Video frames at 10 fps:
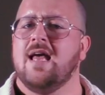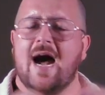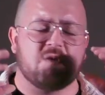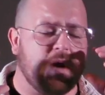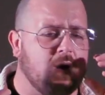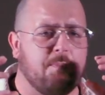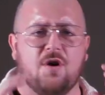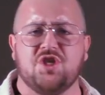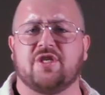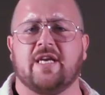That's why we're
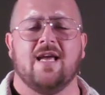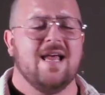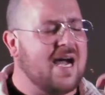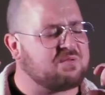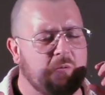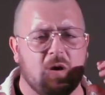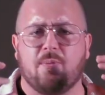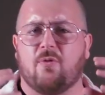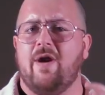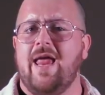pushing. That's why we're
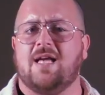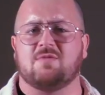praying.